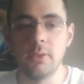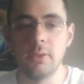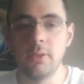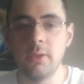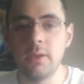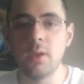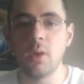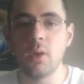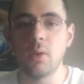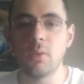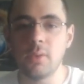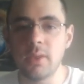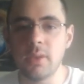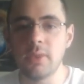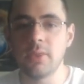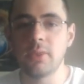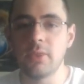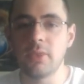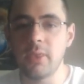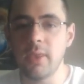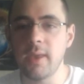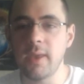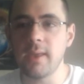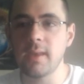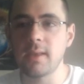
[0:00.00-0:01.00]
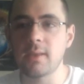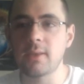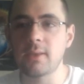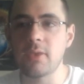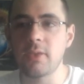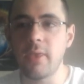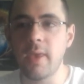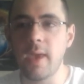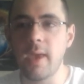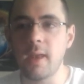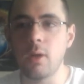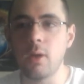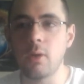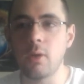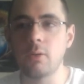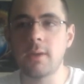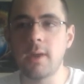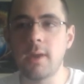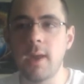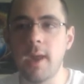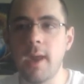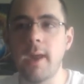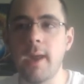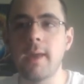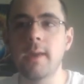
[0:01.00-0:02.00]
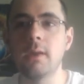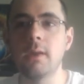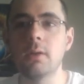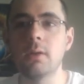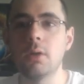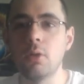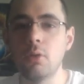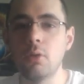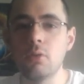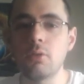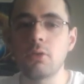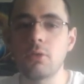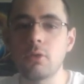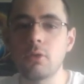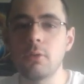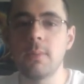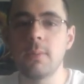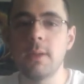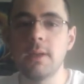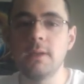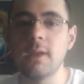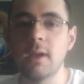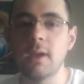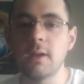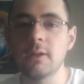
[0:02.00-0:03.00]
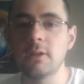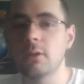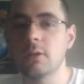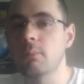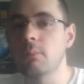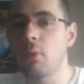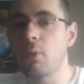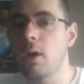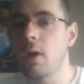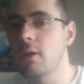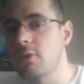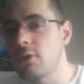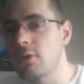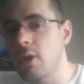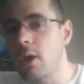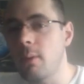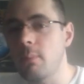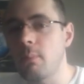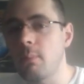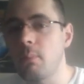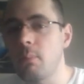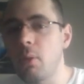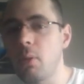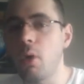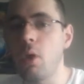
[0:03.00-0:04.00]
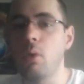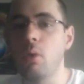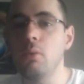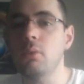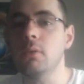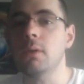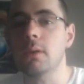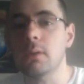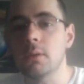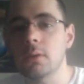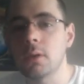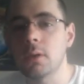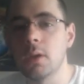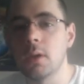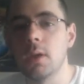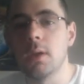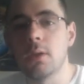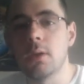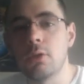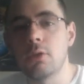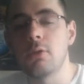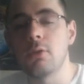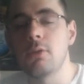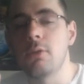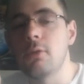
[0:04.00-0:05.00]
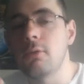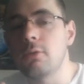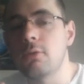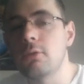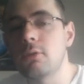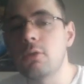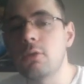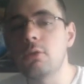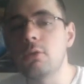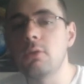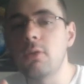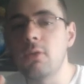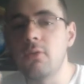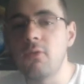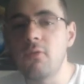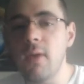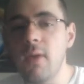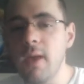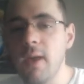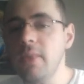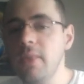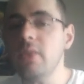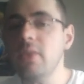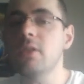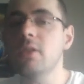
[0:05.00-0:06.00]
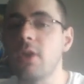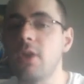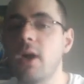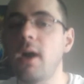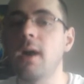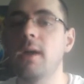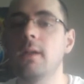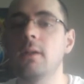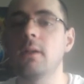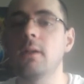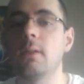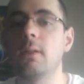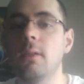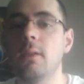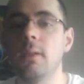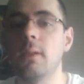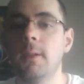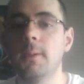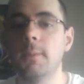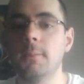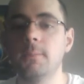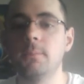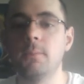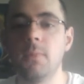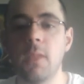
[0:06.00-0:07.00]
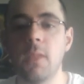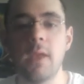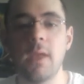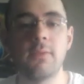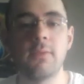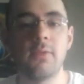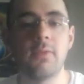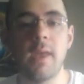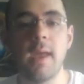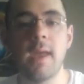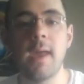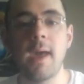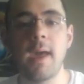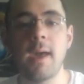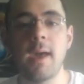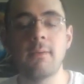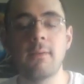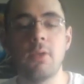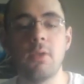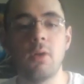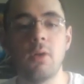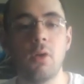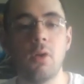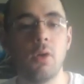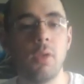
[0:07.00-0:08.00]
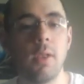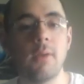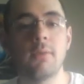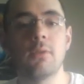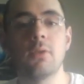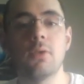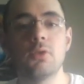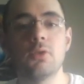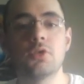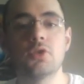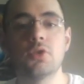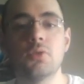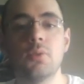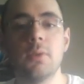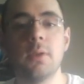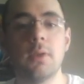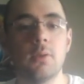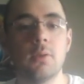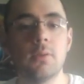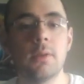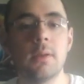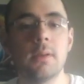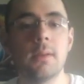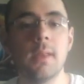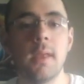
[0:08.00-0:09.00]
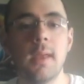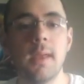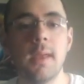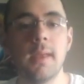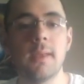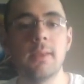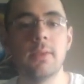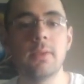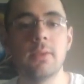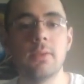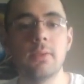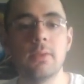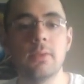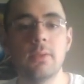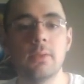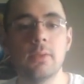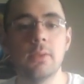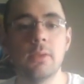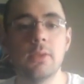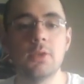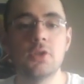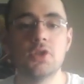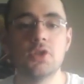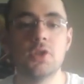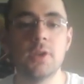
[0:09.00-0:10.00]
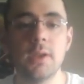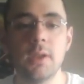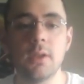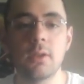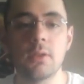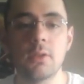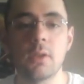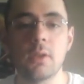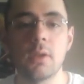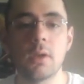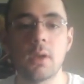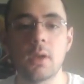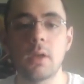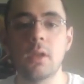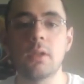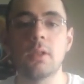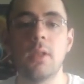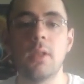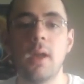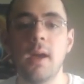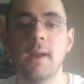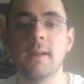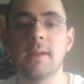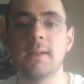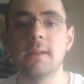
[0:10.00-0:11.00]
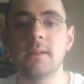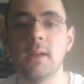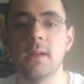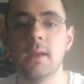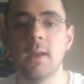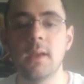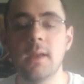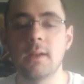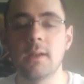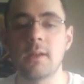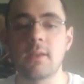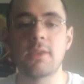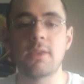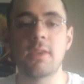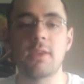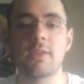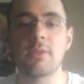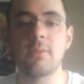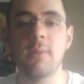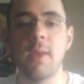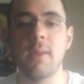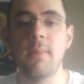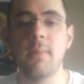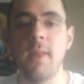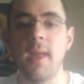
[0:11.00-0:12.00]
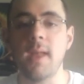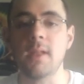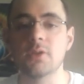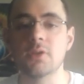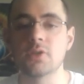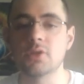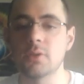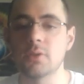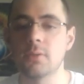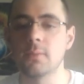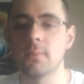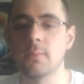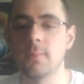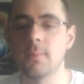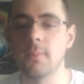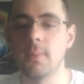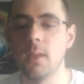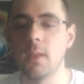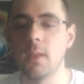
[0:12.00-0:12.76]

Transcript: The only thing is that, okay, who's going to be Daniel Bryan's opponent to defend the title if they have the whole Evolution reunion and the Shield colliding in a six-man match?